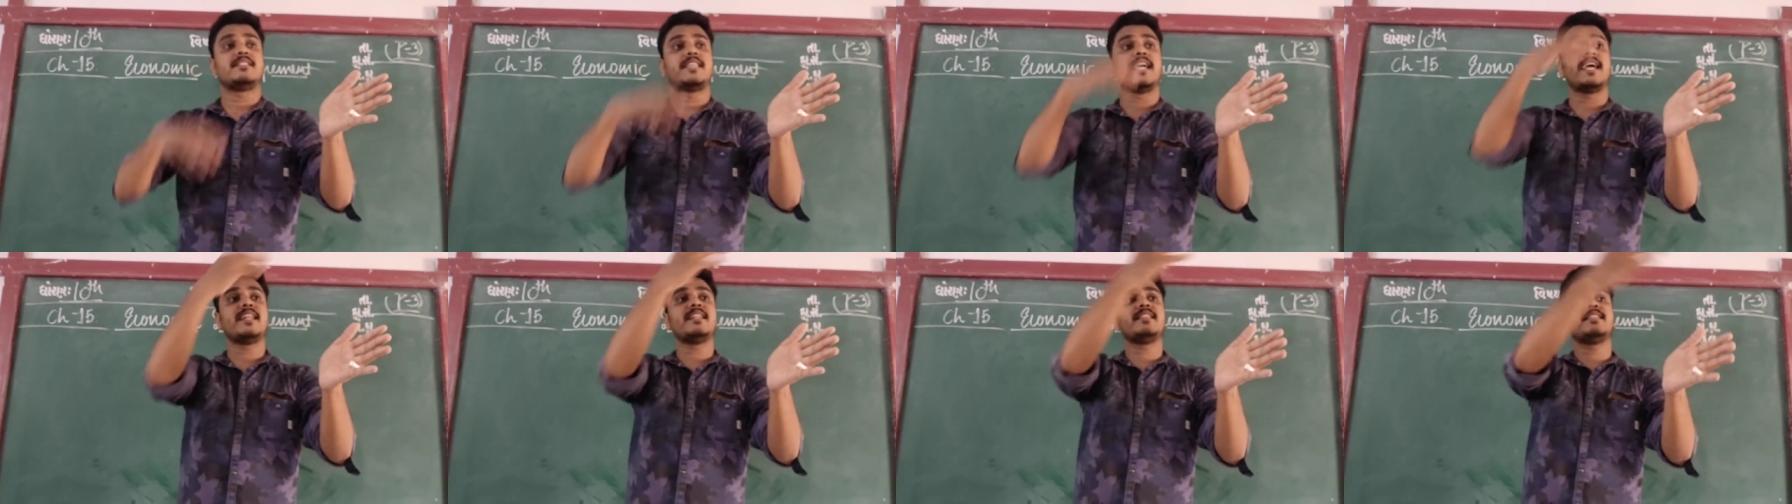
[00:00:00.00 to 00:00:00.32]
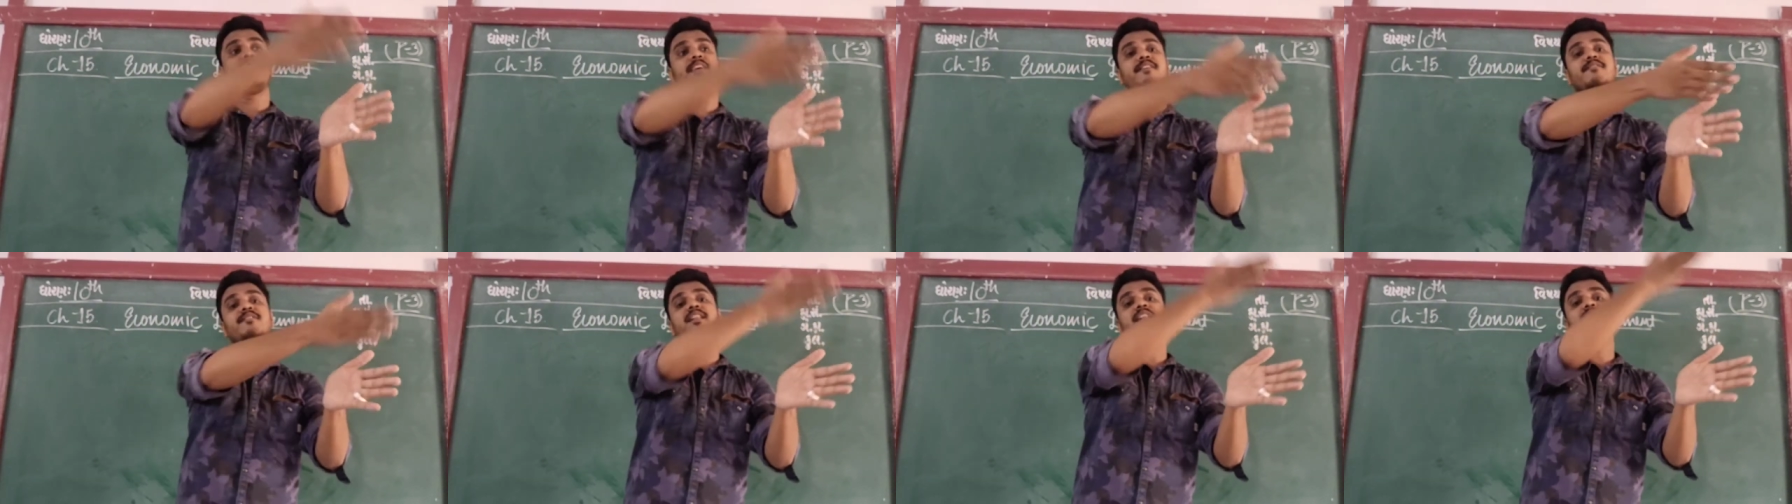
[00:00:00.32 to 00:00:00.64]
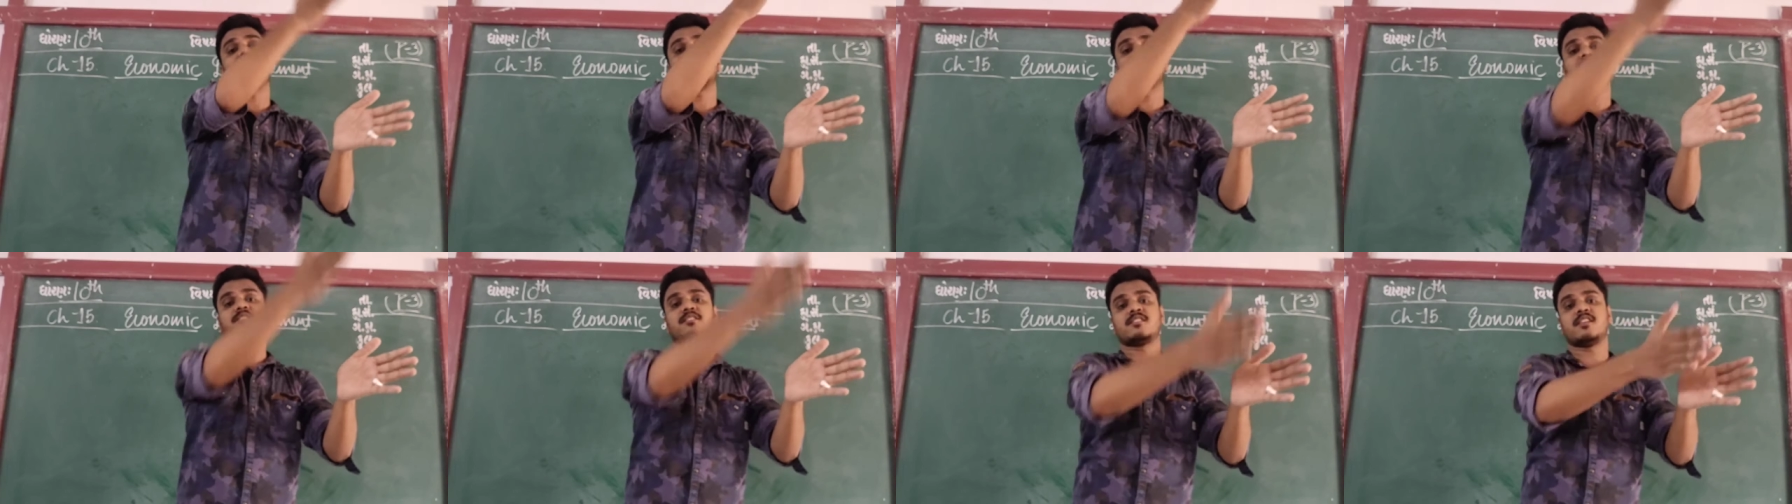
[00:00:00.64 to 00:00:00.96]
then they
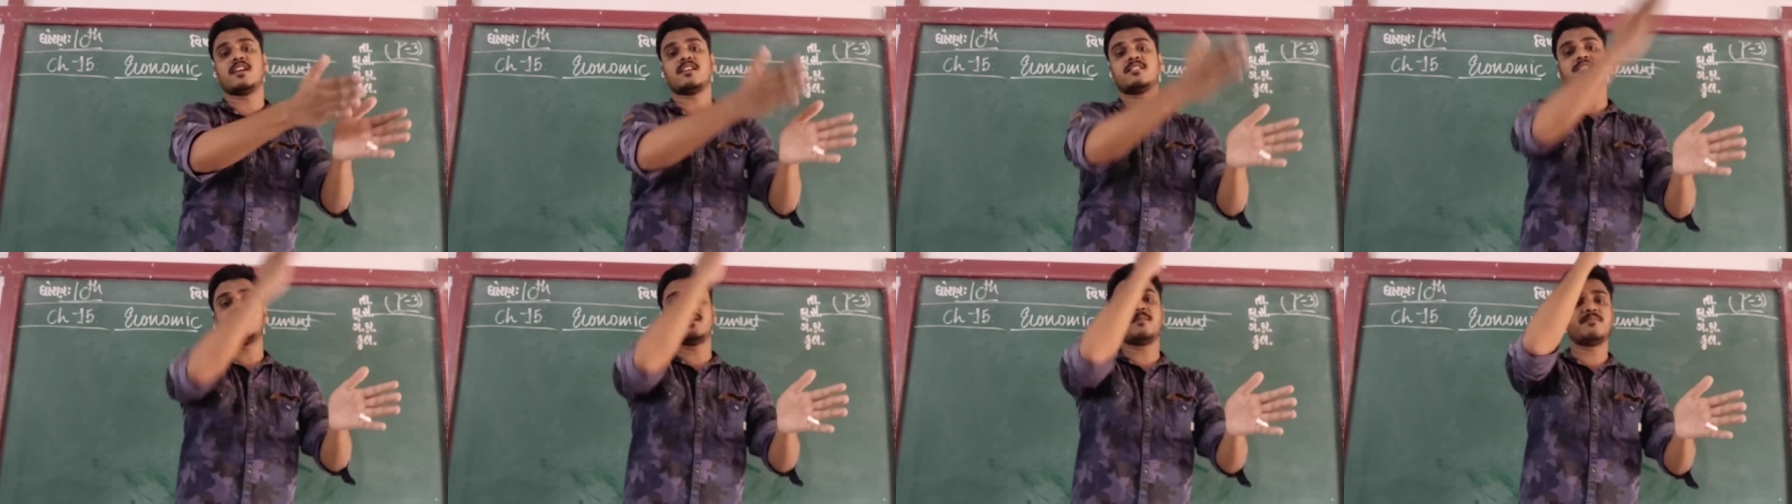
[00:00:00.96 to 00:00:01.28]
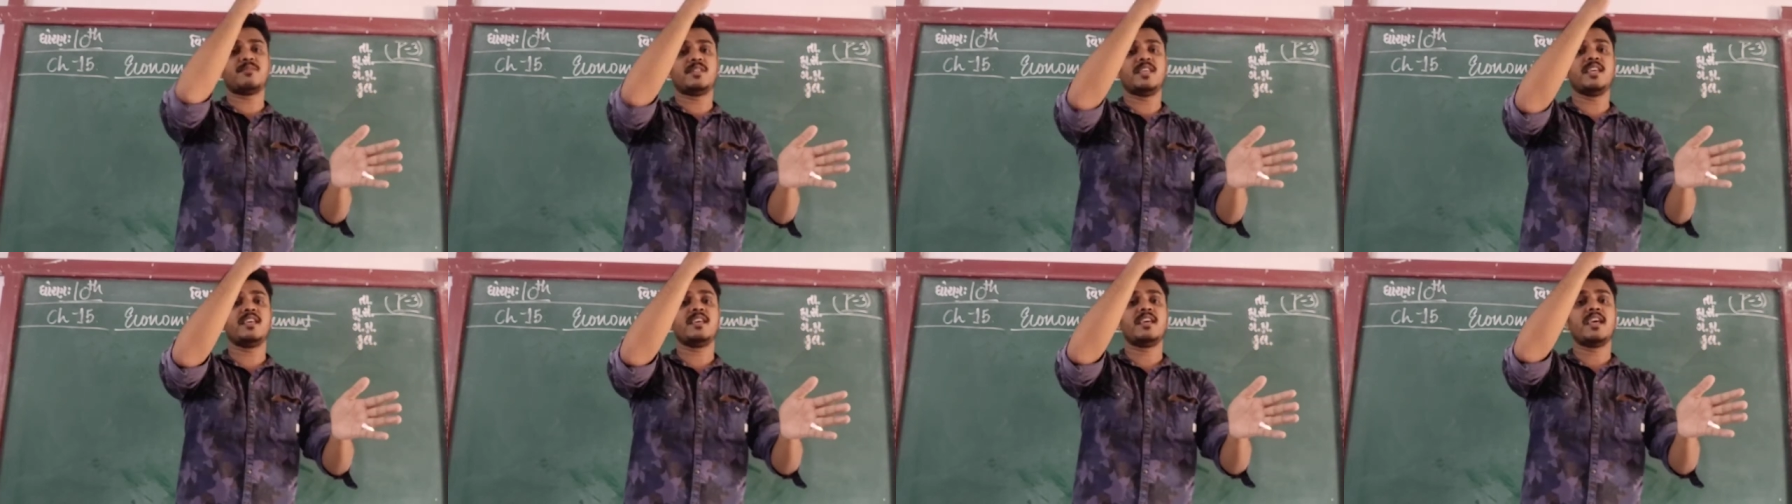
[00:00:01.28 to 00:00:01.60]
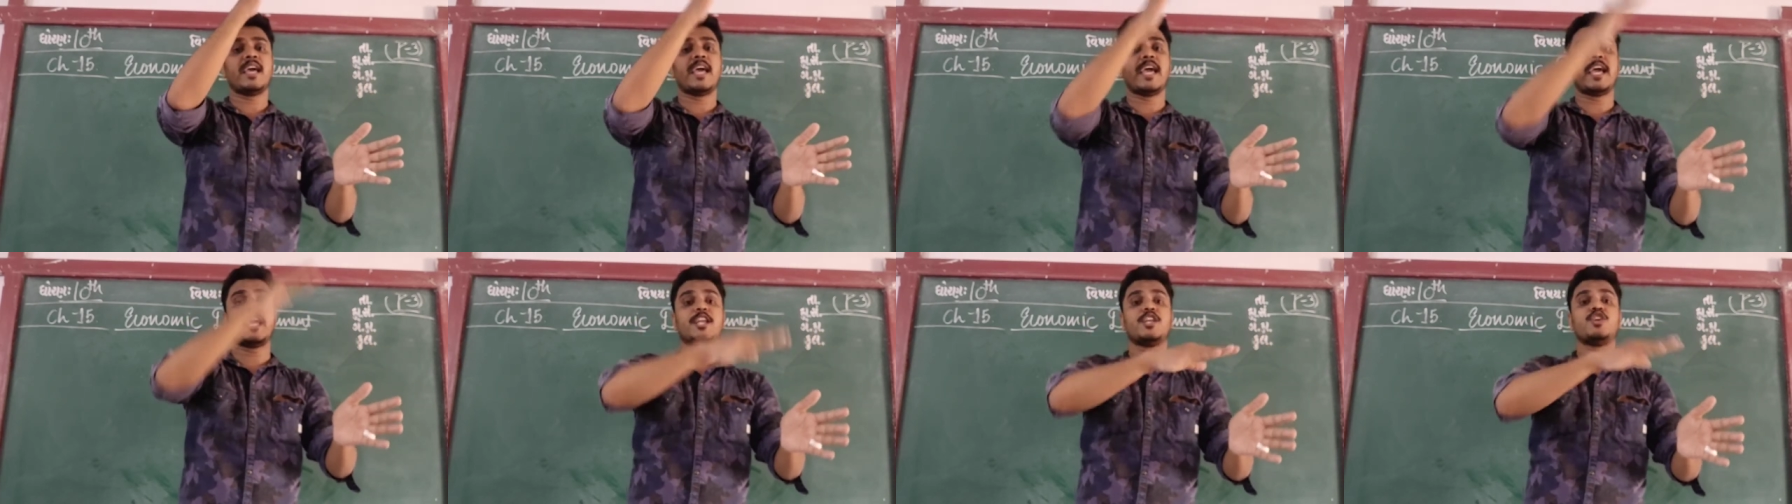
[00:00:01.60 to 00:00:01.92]
will construct
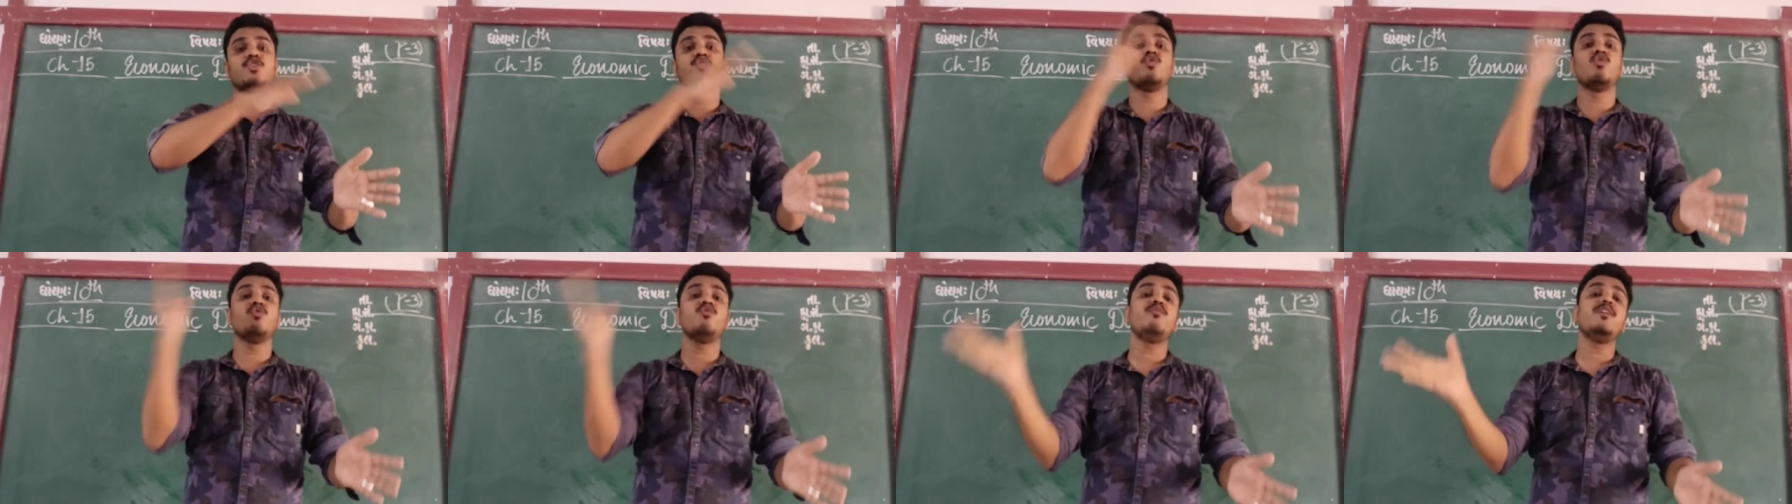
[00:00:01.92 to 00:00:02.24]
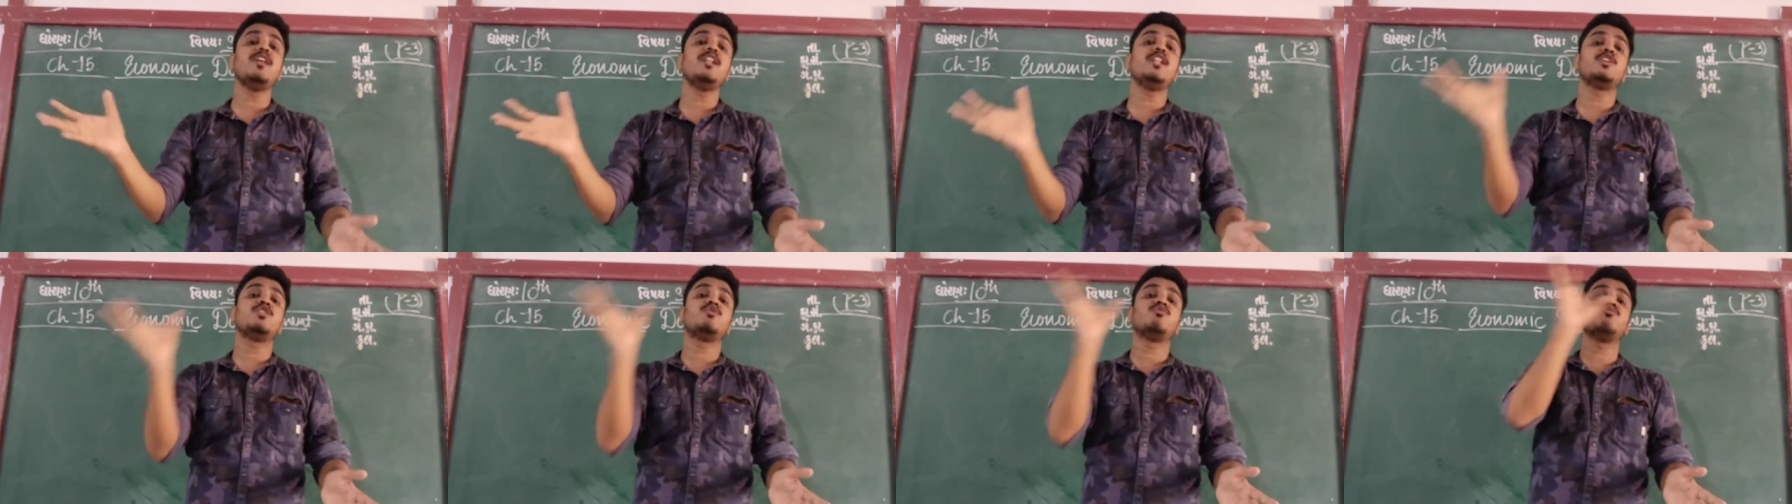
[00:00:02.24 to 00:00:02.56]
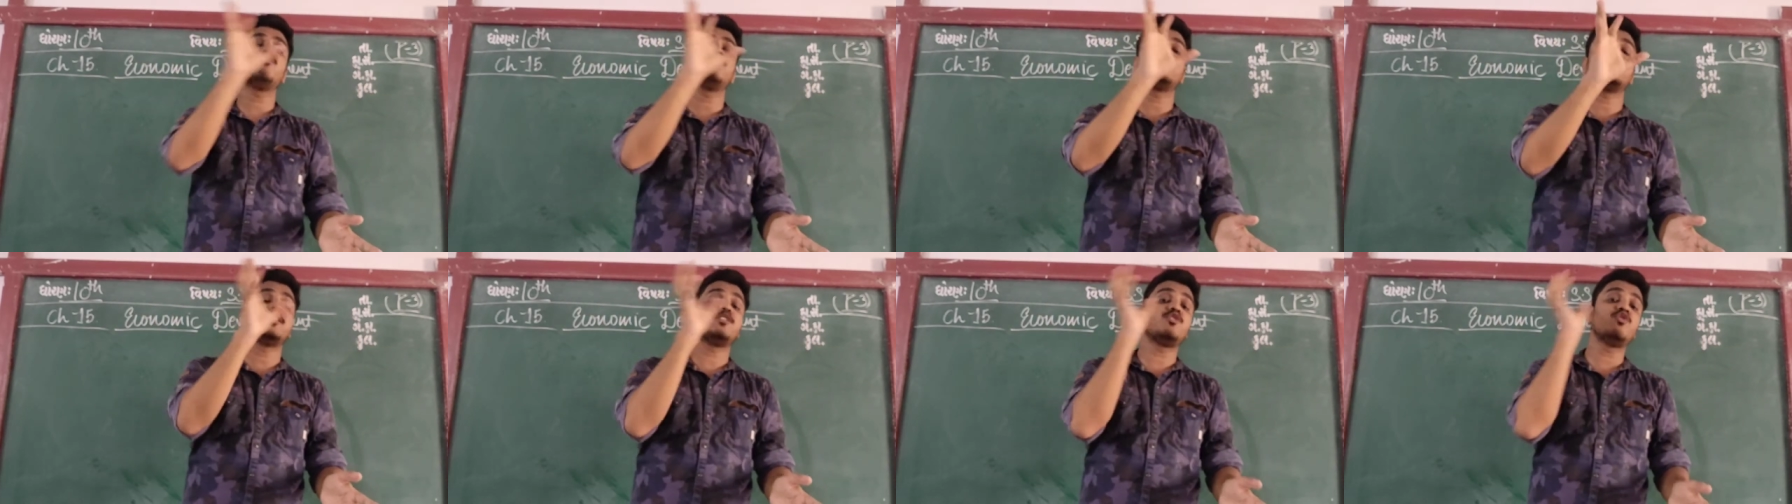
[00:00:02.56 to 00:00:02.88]
something, and you will
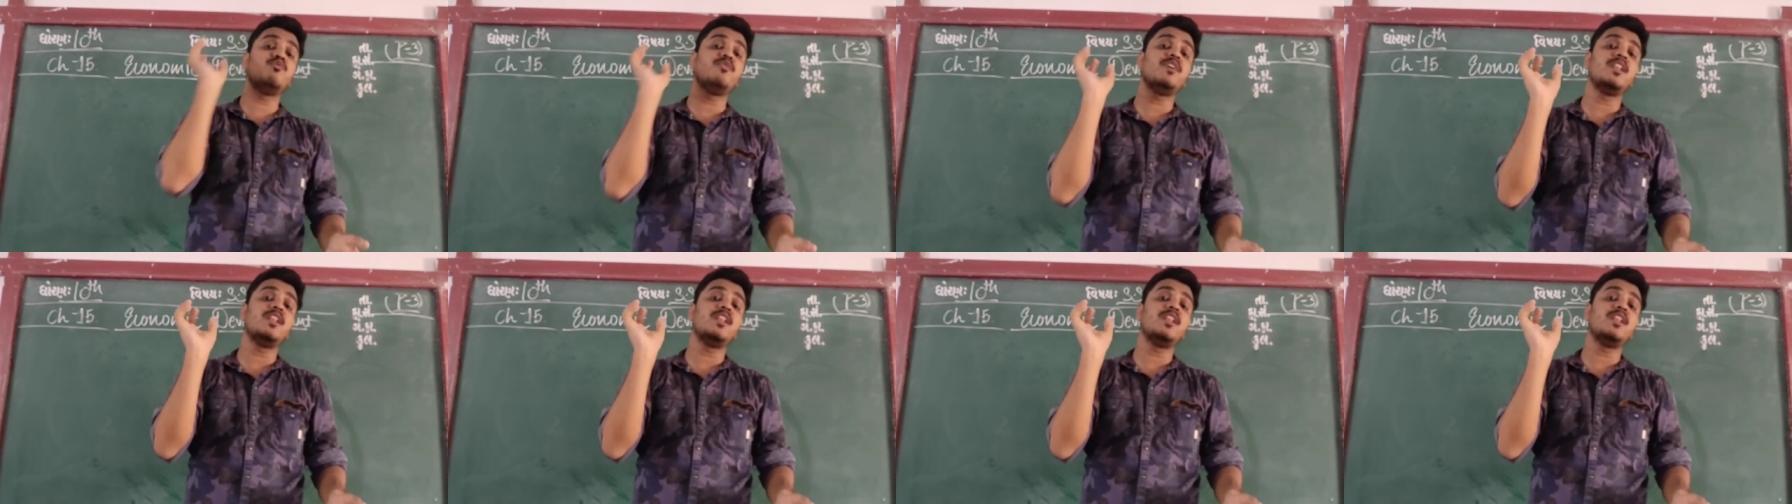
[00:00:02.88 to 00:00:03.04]
use. You